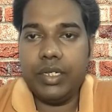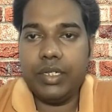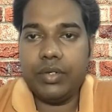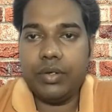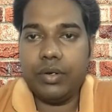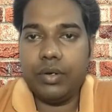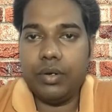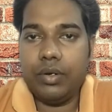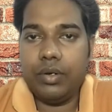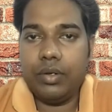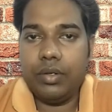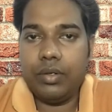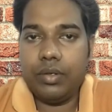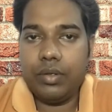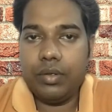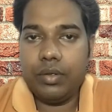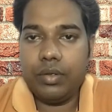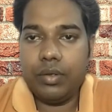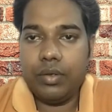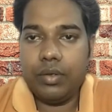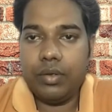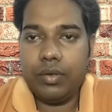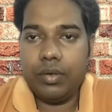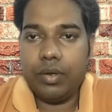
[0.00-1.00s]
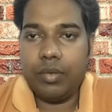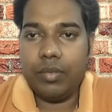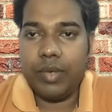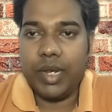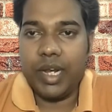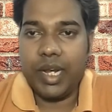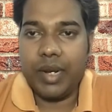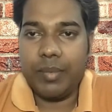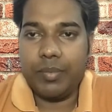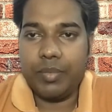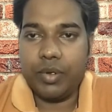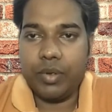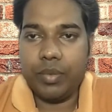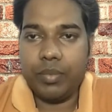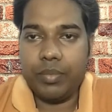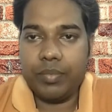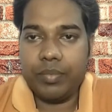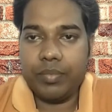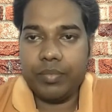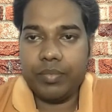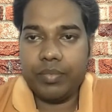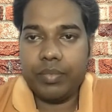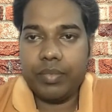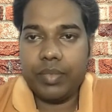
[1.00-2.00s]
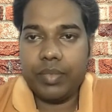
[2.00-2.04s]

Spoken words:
installed on my laptop,